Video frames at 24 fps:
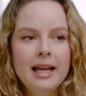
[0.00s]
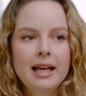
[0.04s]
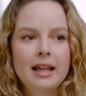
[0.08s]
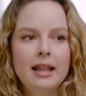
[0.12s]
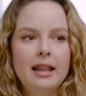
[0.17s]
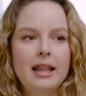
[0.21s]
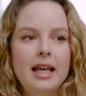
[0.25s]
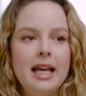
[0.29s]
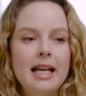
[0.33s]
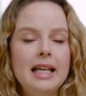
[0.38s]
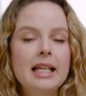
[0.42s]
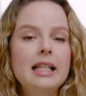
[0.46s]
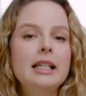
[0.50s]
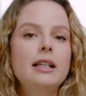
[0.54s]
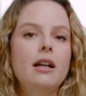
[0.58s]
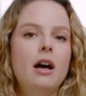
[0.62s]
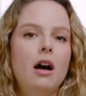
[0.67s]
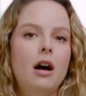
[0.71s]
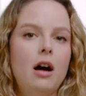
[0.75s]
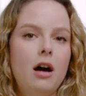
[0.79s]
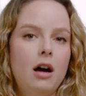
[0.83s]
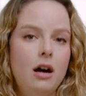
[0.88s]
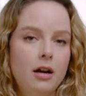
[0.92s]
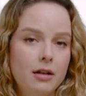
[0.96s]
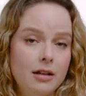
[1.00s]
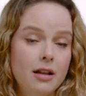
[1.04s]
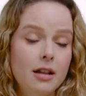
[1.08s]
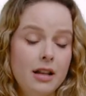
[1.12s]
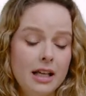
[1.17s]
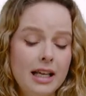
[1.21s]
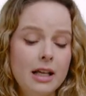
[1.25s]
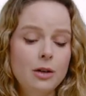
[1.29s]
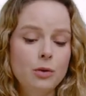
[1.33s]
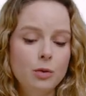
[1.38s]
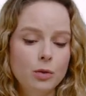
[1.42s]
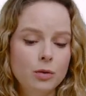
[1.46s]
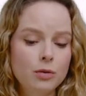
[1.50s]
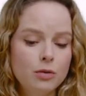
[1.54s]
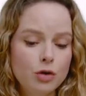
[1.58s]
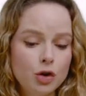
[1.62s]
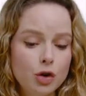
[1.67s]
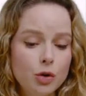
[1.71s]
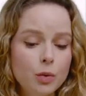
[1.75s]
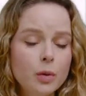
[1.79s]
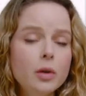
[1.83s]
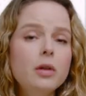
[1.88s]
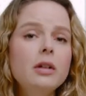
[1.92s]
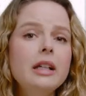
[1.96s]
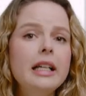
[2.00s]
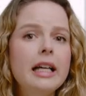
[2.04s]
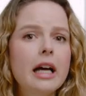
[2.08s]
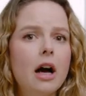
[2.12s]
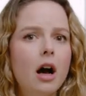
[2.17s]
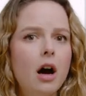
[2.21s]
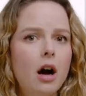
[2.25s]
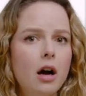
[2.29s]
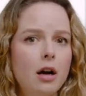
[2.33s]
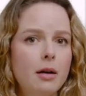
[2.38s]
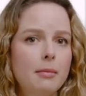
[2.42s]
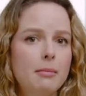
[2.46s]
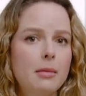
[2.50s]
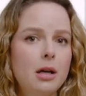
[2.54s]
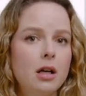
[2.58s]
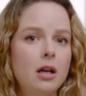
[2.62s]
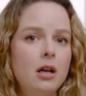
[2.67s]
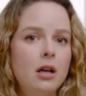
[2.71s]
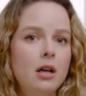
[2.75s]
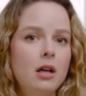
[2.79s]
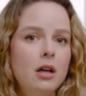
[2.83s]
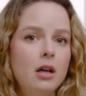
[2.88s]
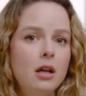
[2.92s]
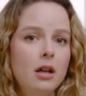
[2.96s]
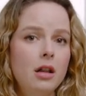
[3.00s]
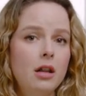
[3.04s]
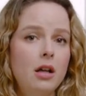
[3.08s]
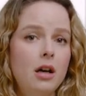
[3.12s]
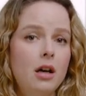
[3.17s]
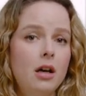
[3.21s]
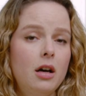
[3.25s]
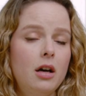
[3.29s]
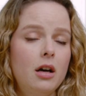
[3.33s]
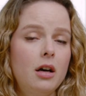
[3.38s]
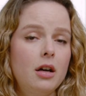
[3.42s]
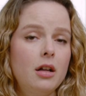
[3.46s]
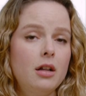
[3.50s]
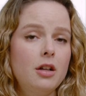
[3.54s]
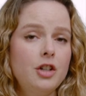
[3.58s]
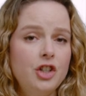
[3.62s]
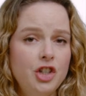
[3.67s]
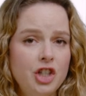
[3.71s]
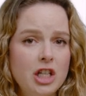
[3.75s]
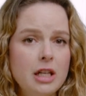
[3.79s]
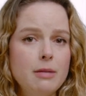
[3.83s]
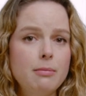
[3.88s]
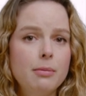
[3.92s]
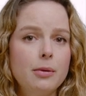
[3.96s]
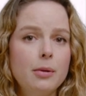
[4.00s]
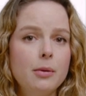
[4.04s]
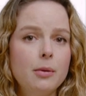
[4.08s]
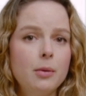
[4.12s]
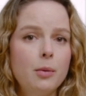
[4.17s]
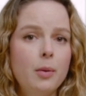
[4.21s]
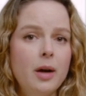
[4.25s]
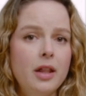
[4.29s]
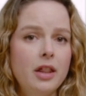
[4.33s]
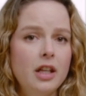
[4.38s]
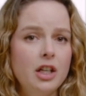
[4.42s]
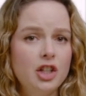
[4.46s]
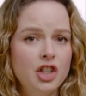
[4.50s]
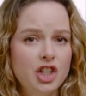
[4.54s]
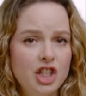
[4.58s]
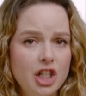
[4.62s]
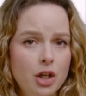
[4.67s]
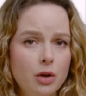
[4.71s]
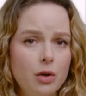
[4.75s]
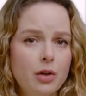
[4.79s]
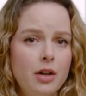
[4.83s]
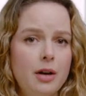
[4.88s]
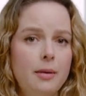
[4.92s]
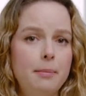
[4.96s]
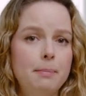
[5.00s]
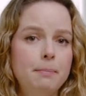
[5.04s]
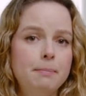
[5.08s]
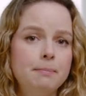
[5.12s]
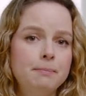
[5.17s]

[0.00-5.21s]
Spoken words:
They can truly harm the sheep when they shear them.